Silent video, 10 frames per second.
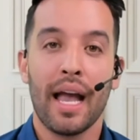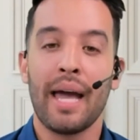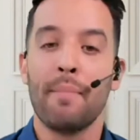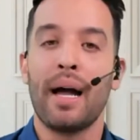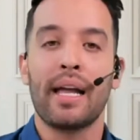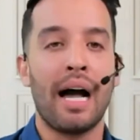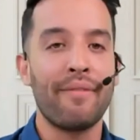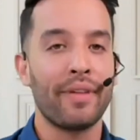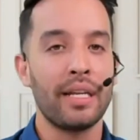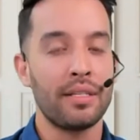And my
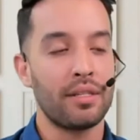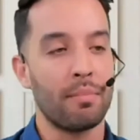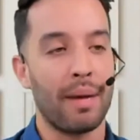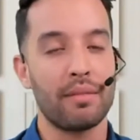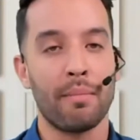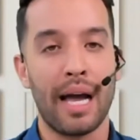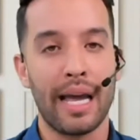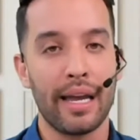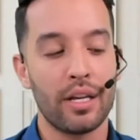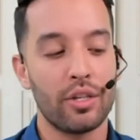confidence,
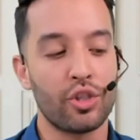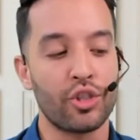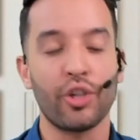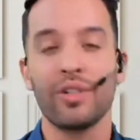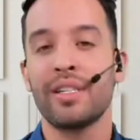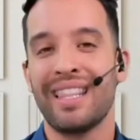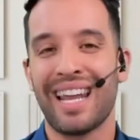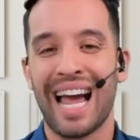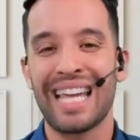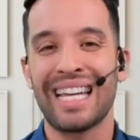my certainty
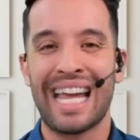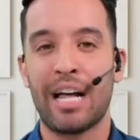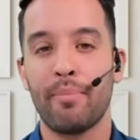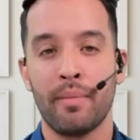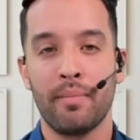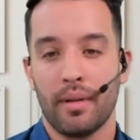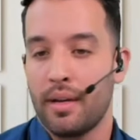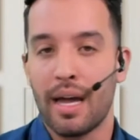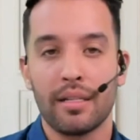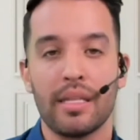that I can help him
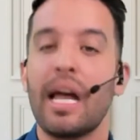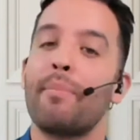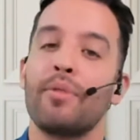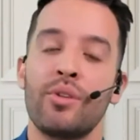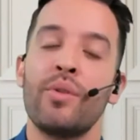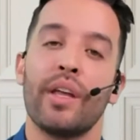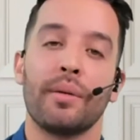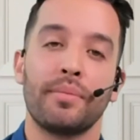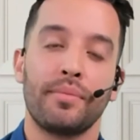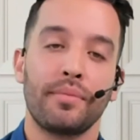got us the opportunity.